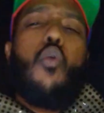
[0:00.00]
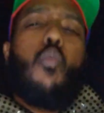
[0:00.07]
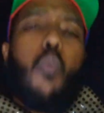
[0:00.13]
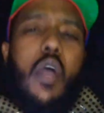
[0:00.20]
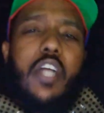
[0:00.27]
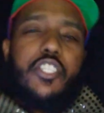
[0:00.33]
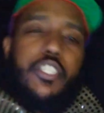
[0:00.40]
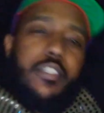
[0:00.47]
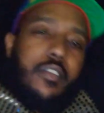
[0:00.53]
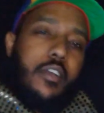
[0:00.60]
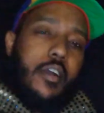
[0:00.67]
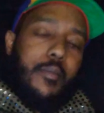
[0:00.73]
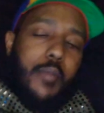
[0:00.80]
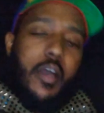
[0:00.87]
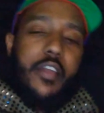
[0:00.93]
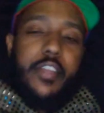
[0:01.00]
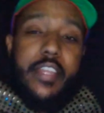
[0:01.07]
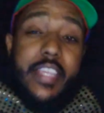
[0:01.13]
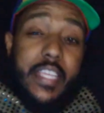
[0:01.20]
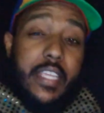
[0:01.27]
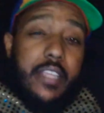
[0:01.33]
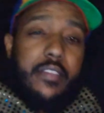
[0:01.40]
watching the
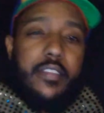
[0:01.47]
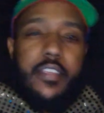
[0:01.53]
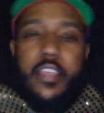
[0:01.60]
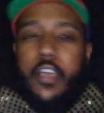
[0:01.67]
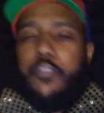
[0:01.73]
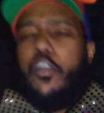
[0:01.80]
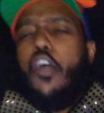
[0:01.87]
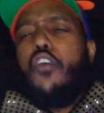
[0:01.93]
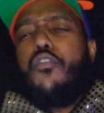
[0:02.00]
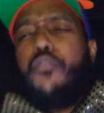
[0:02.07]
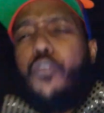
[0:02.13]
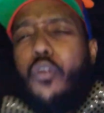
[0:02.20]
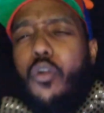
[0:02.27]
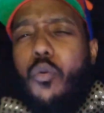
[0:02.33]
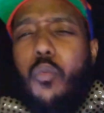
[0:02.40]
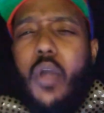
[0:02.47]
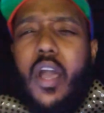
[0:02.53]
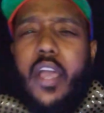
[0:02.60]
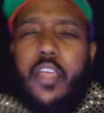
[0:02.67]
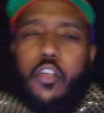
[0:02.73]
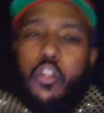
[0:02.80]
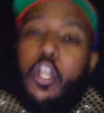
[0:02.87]
commodity ETF for a
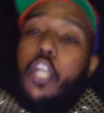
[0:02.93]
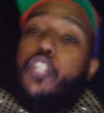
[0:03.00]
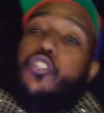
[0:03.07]
while